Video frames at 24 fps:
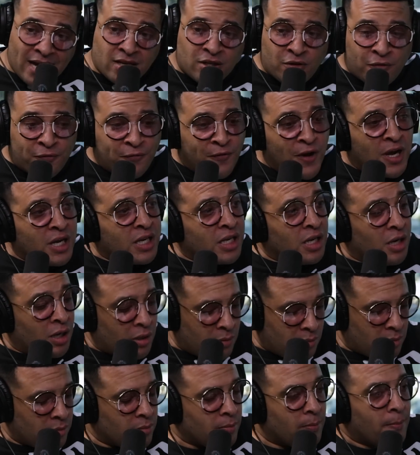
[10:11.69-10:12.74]
back the fuck
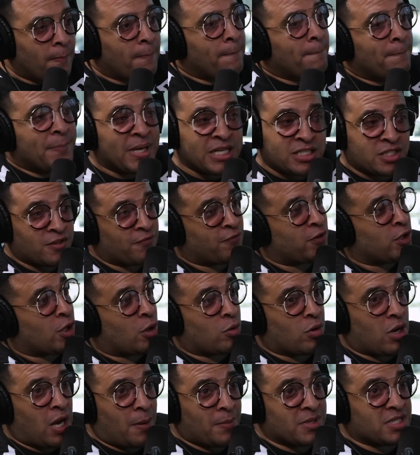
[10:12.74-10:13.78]
here bitch if you
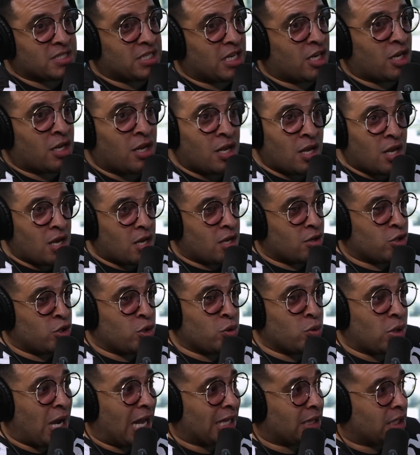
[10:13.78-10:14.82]
don't come
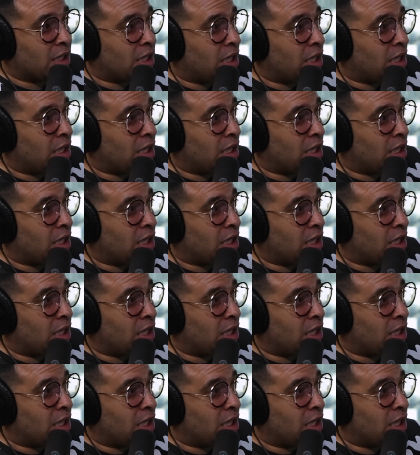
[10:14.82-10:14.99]
I'm,